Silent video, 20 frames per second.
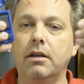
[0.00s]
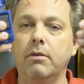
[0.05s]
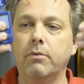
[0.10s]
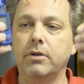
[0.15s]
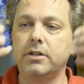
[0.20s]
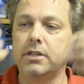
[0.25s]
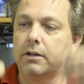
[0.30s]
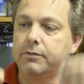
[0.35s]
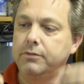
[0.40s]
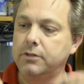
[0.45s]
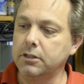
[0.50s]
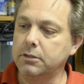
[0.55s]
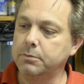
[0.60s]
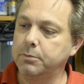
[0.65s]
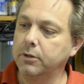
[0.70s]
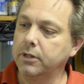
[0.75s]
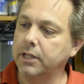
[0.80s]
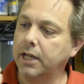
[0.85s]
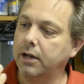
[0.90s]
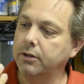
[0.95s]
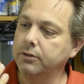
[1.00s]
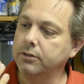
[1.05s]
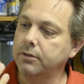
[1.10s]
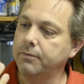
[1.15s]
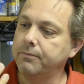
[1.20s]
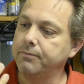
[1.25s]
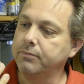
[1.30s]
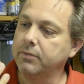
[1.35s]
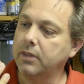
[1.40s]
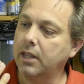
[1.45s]
which I've just pulled out,
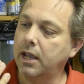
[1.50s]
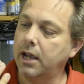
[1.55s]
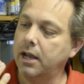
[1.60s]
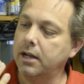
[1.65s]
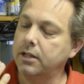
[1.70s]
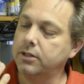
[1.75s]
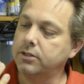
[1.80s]
and